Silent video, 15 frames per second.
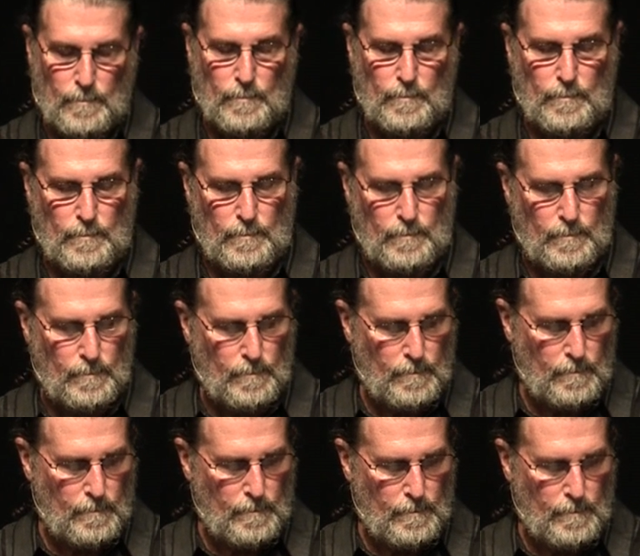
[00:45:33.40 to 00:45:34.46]

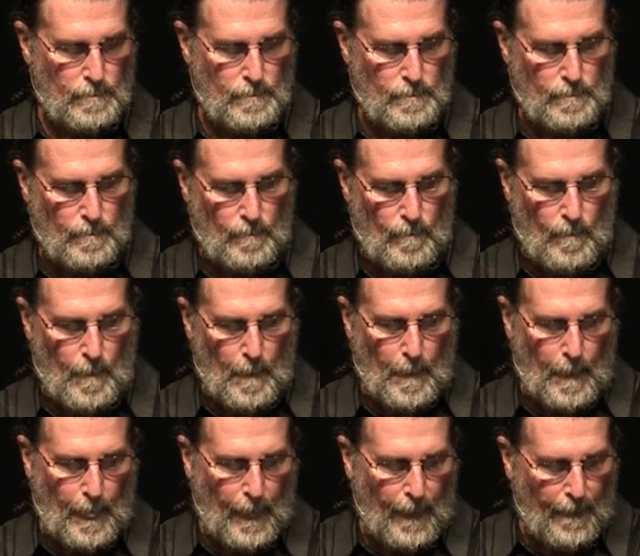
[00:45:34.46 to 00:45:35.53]

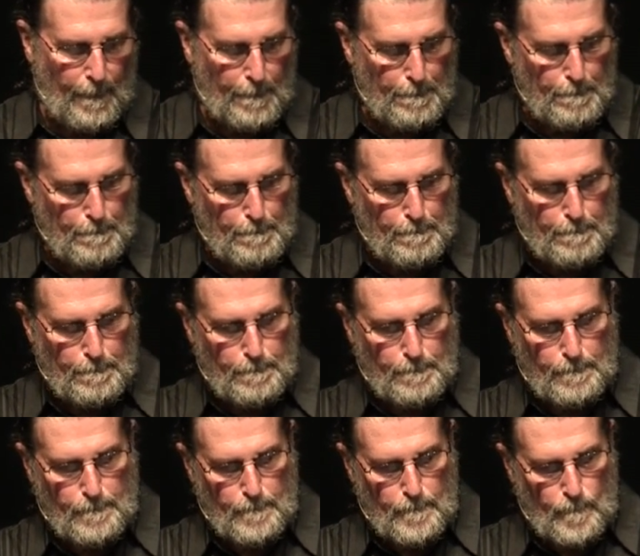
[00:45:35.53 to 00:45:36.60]

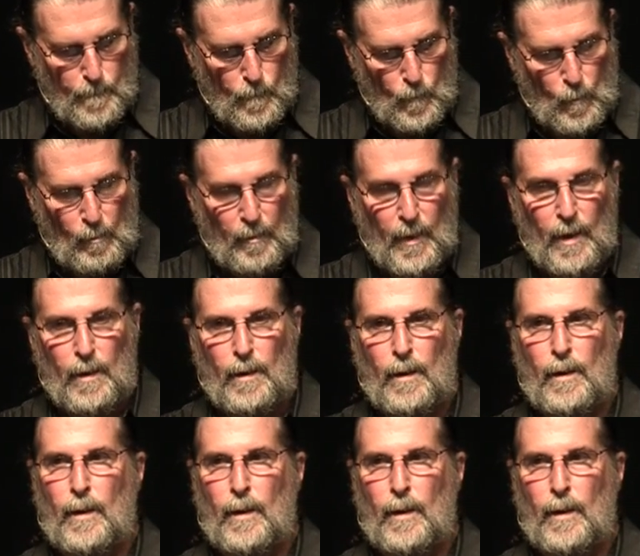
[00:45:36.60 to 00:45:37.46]
Nothing is said.